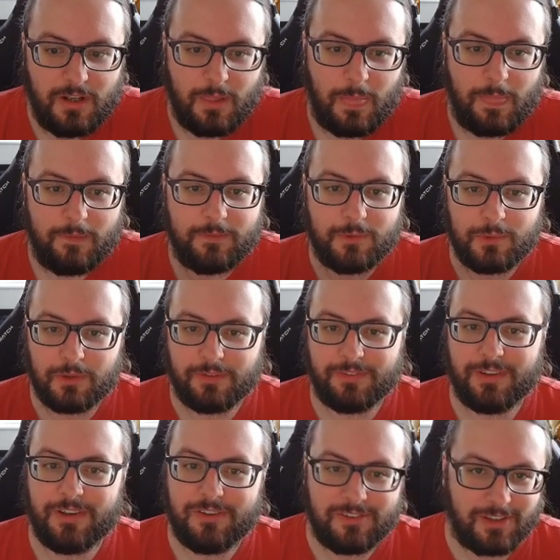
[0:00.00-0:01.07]
for all of
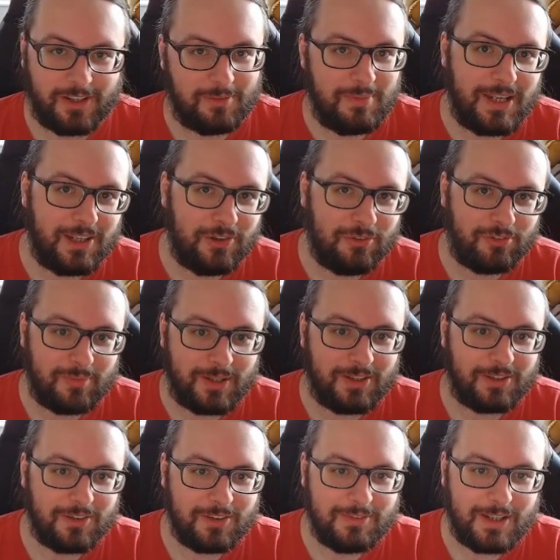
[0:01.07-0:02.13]
those like me who've spent a
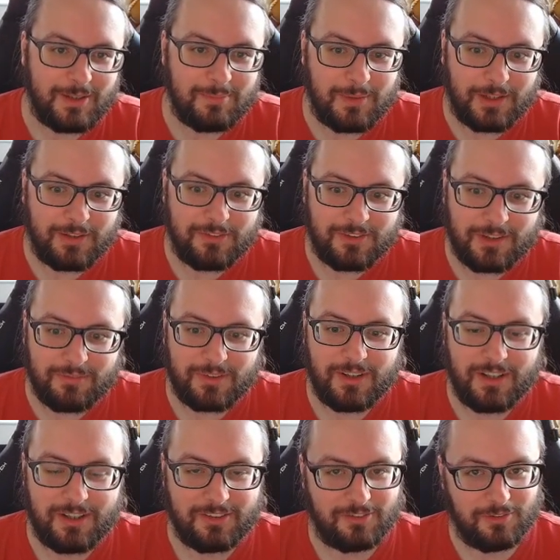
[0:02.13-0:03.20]
good amount of money on DIM
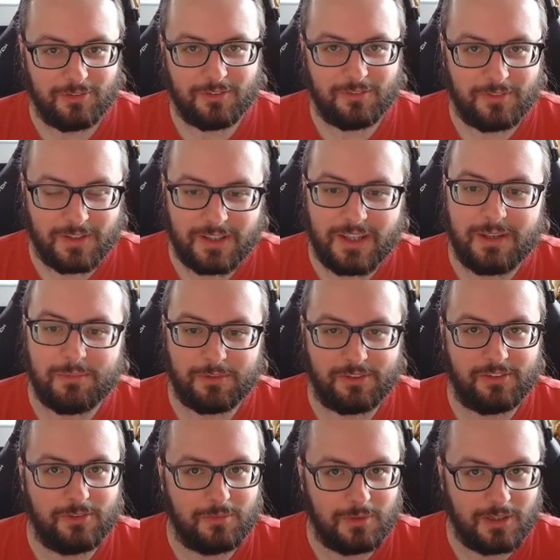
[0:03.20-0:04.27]
cards, do not fear, they will
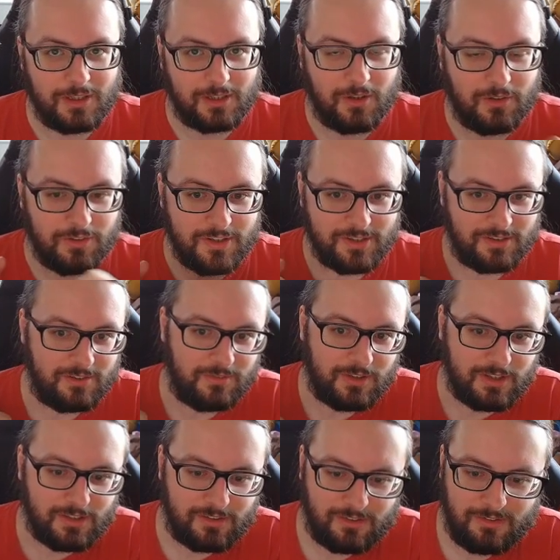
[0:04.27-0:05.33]
still work on this
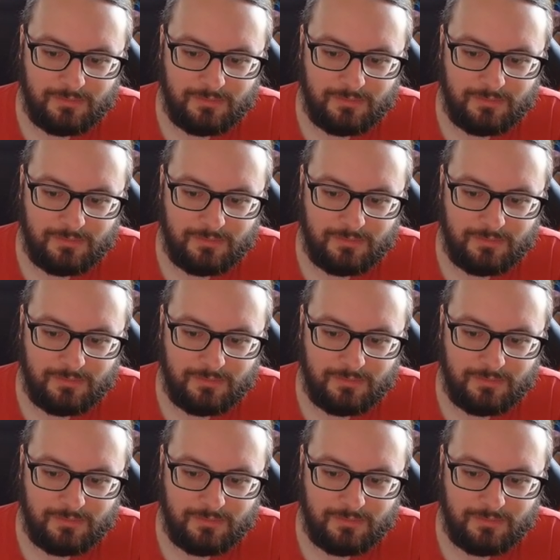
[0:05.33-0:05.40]
device.